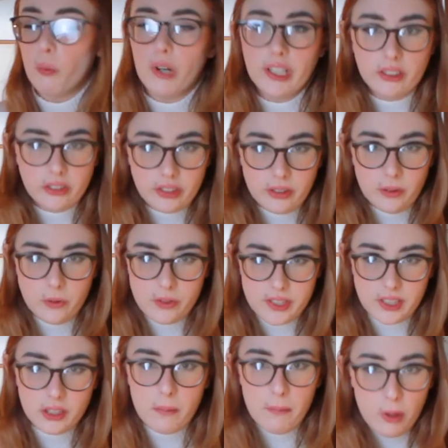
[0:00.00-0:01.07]
Why aren't you
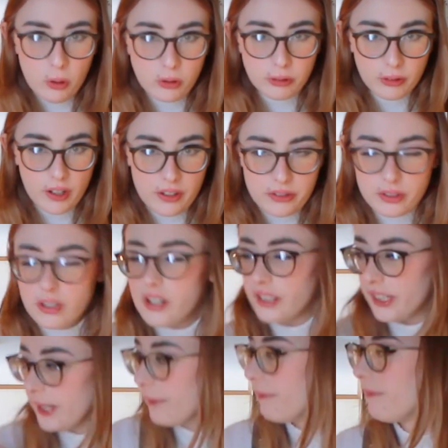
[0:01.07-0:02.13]
using the milk frother on it?